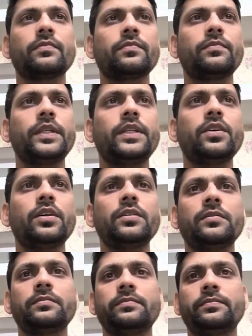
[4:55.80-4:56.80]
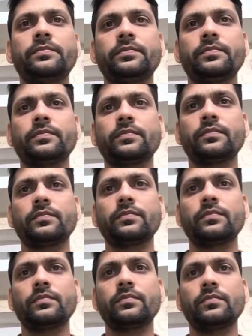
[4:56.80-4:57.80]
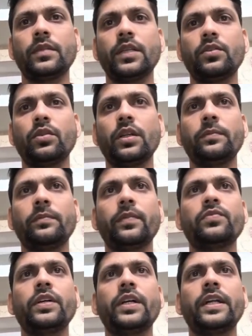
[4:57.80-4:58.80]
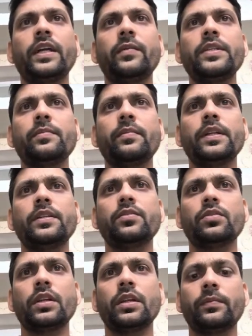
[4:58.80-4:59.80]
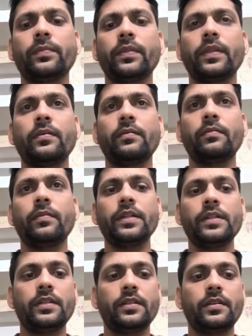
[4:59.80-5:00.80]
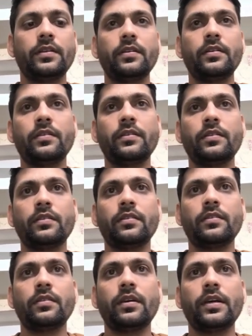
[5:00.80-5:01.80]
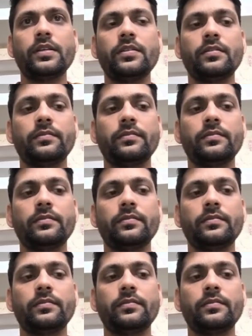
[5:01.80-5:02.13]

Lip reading: P dot month only, field name is month only, month as